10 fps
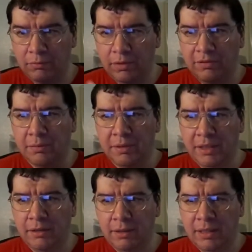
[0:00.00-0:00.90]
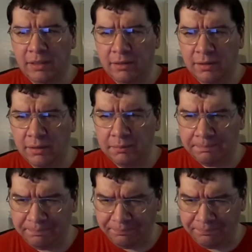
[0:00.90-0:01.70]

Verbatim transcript: ones of killing the